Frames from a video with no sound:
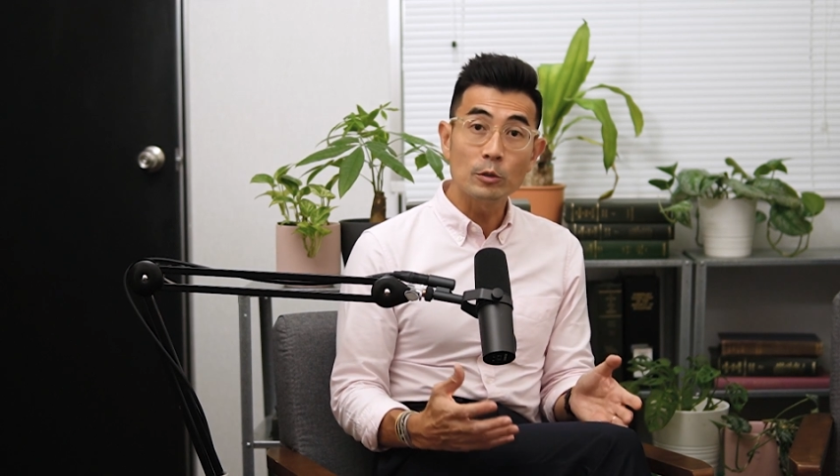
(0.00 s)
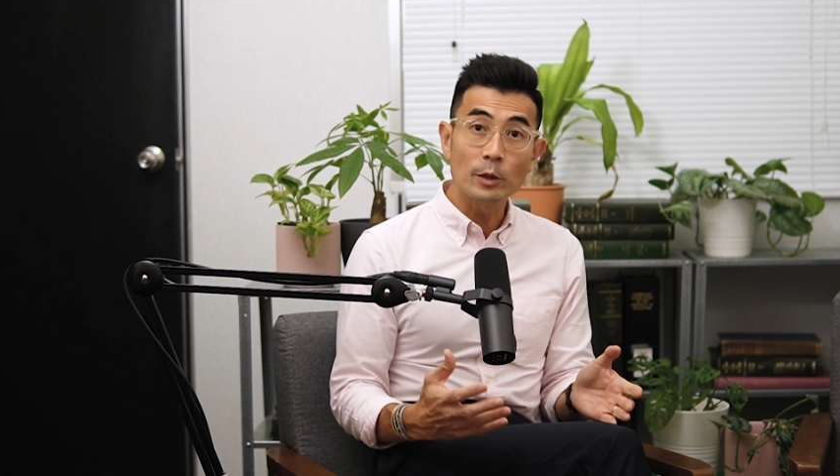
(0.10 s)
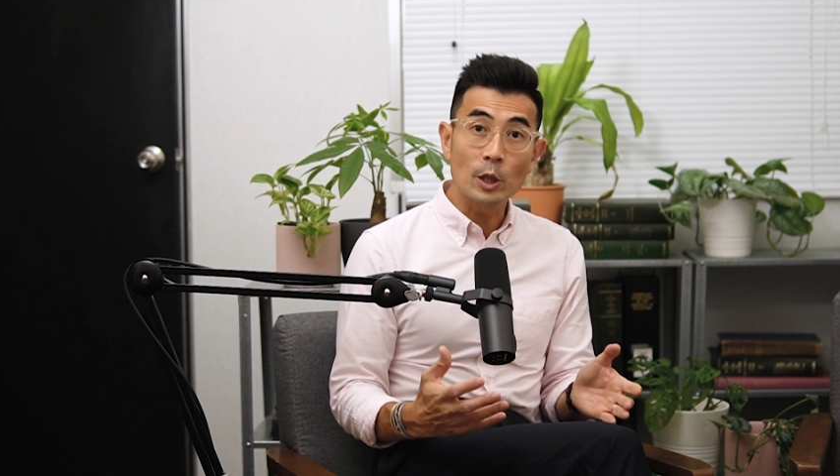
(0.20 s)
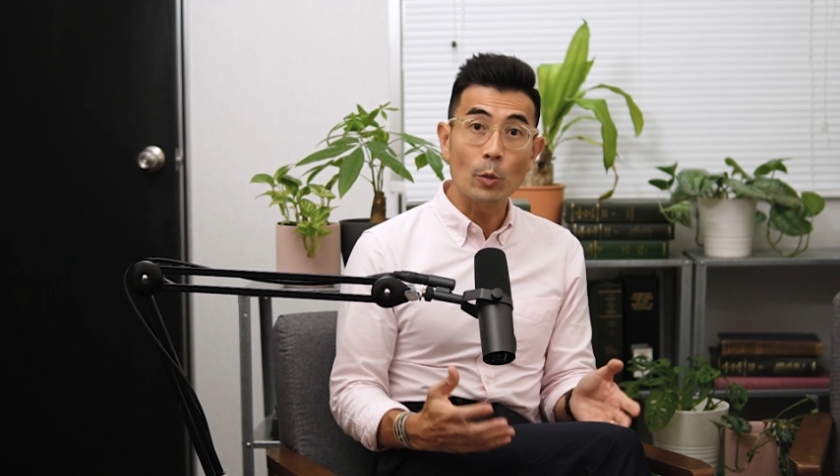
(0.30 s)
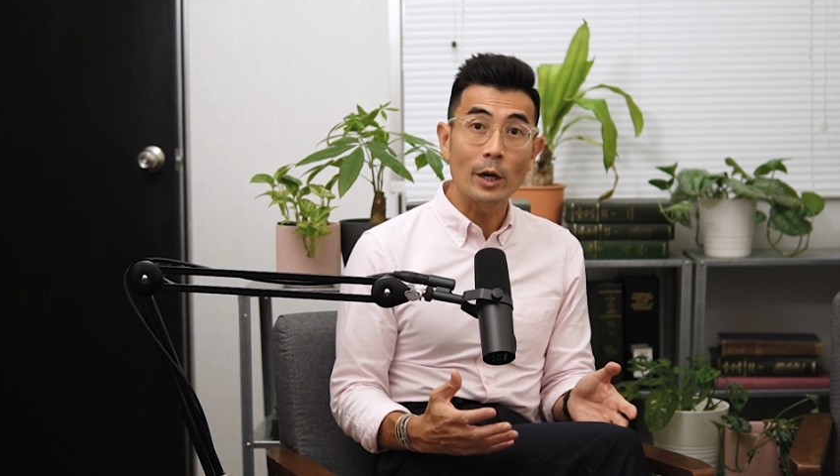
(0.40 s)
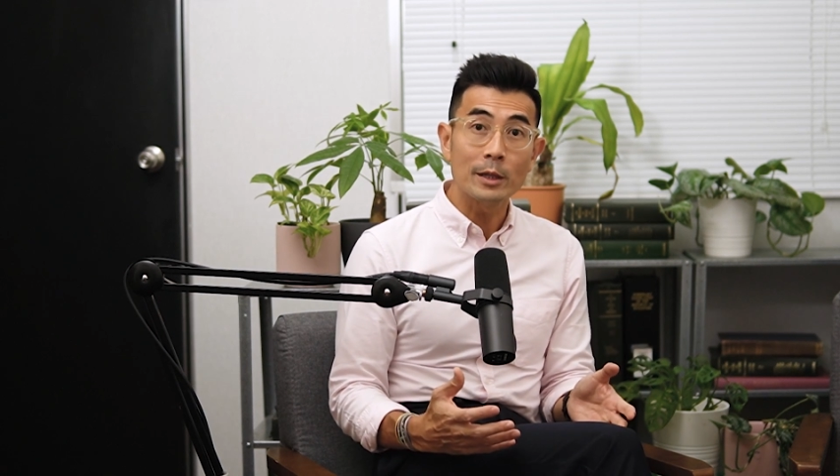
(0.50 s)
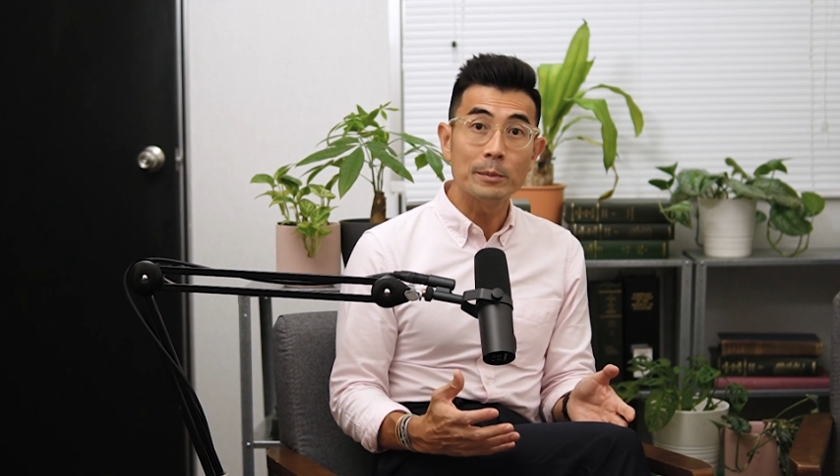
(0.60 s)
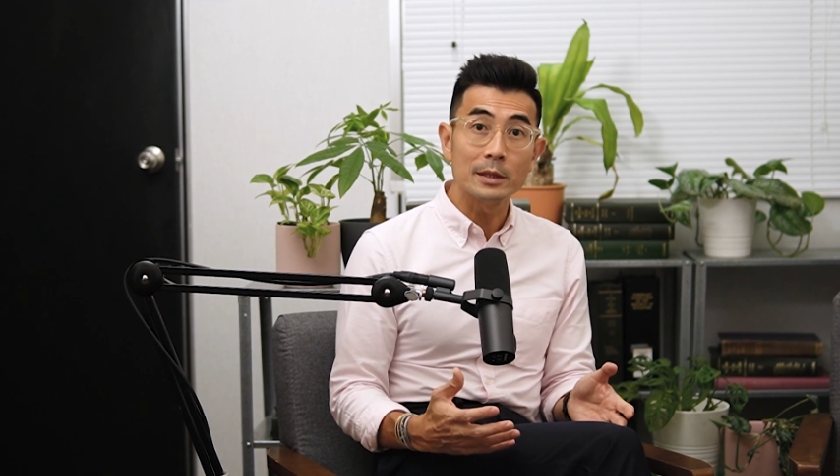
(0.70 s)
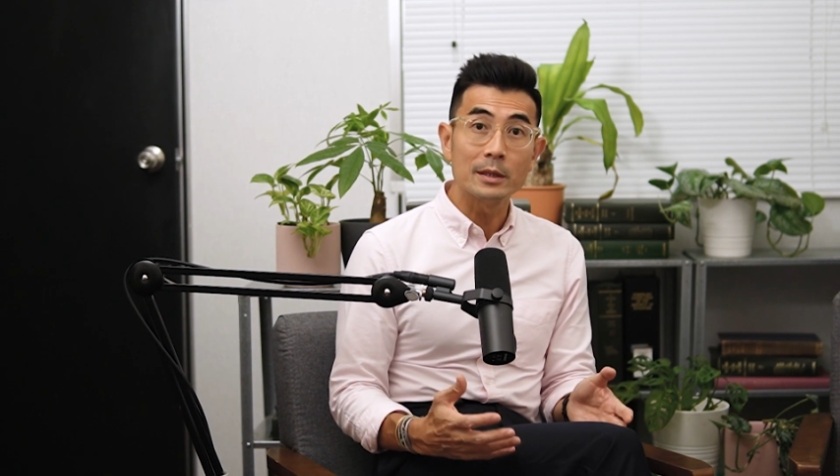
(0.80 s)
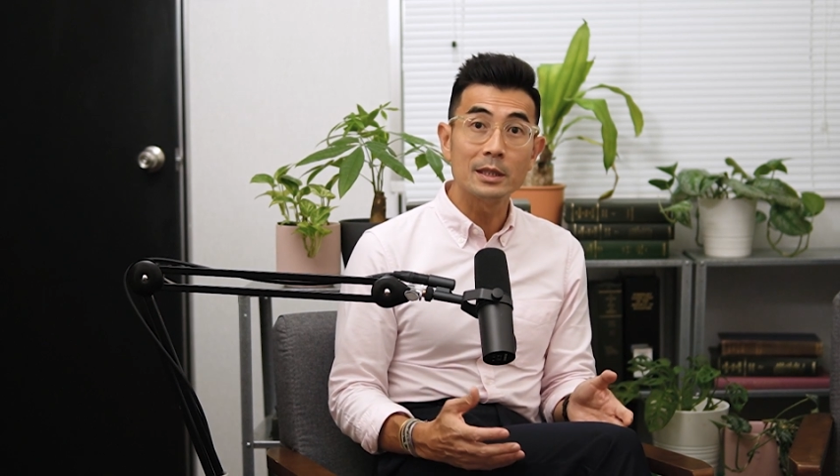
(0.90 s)

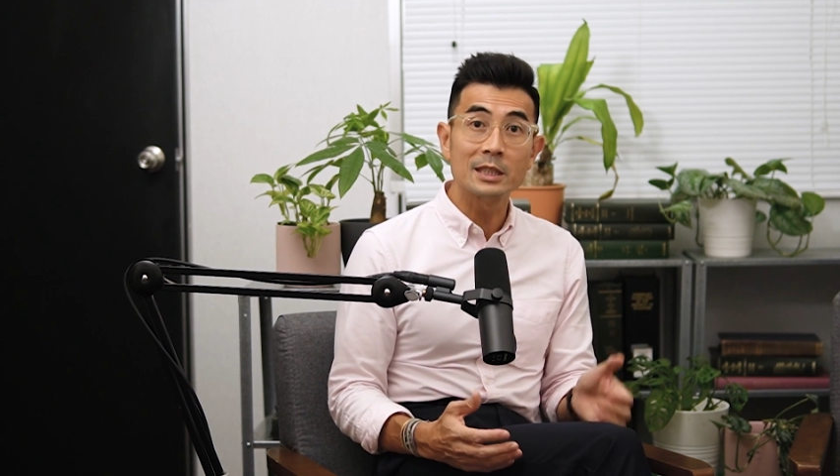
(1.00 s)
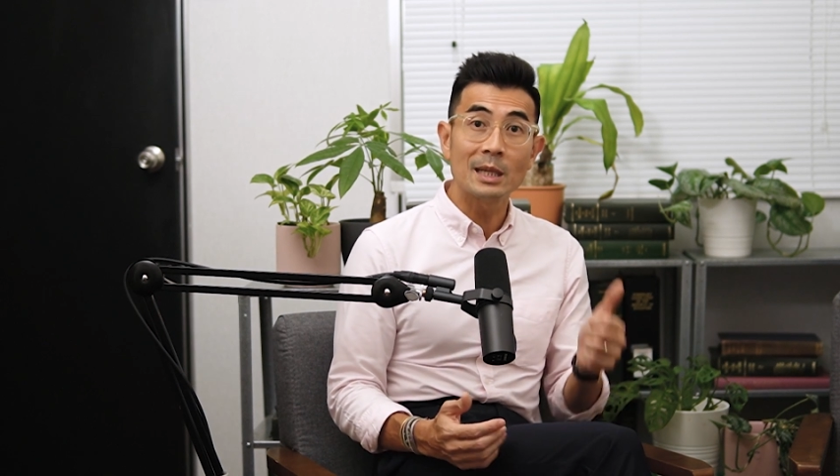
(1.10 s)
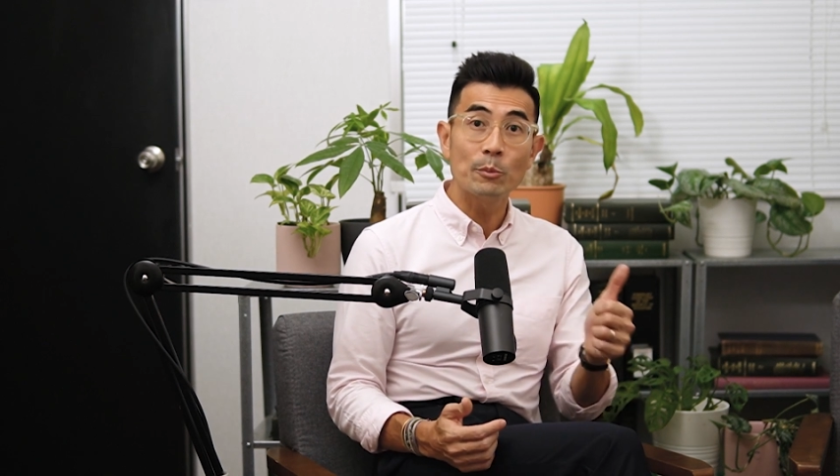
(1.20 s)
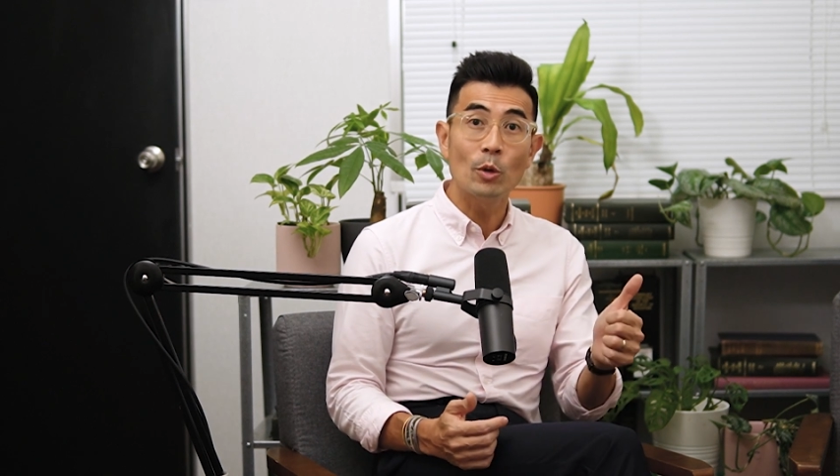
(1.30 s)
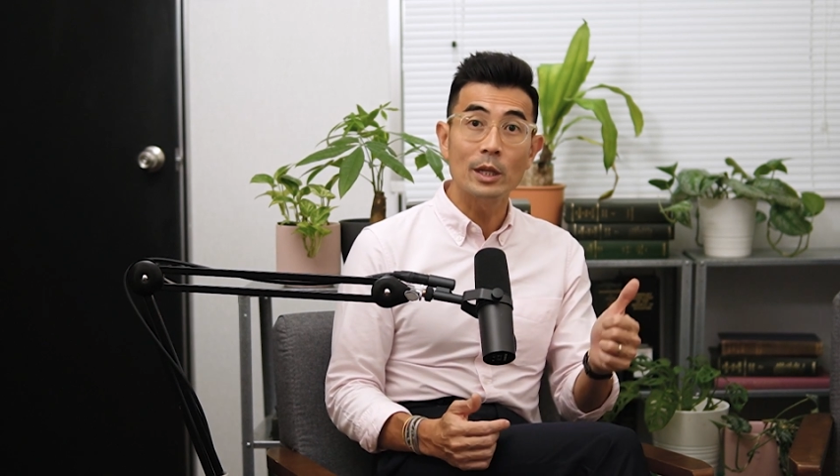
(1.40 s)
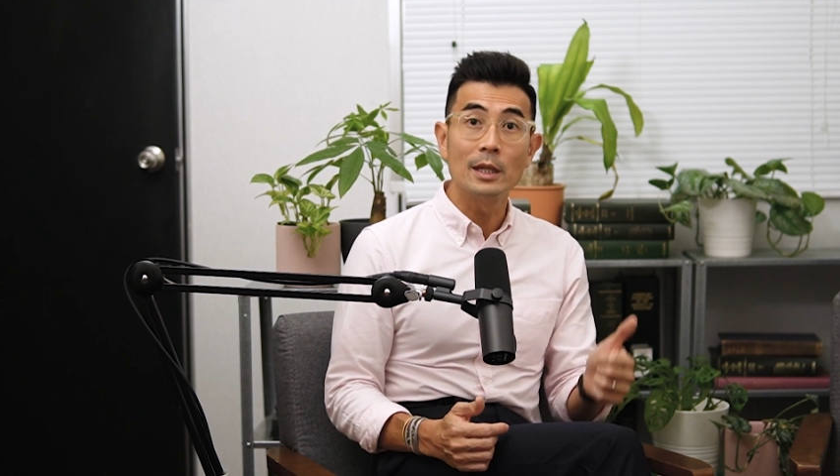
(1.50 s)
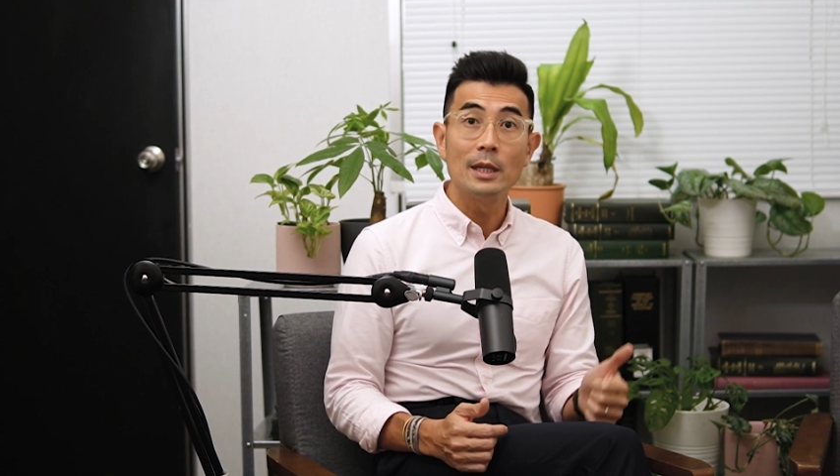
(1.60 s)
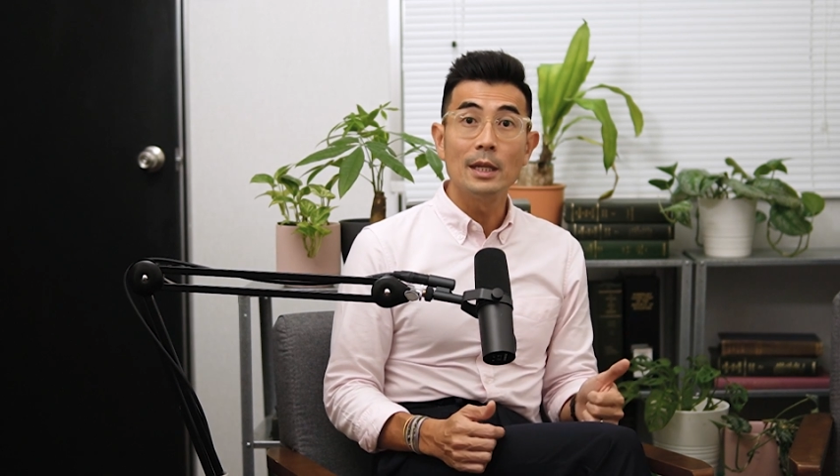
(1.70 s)
requirement. Step 1,